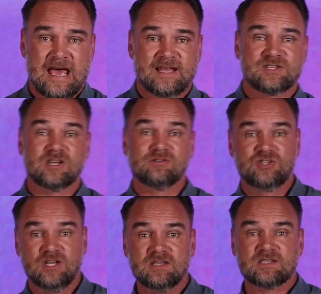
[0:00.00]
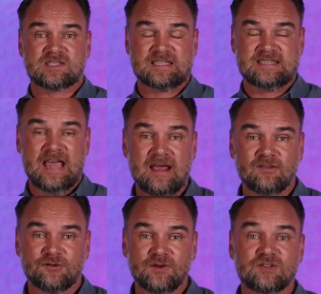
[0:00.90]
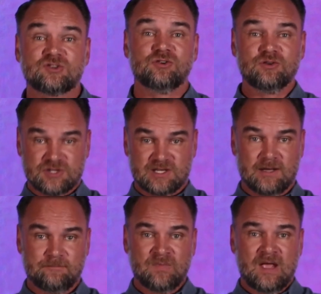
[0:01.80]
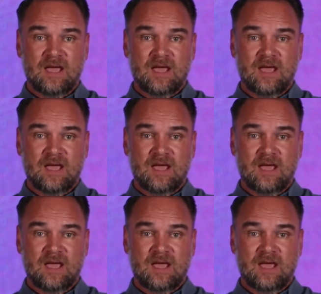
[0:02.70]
And so Jesus is entering Jerusalem.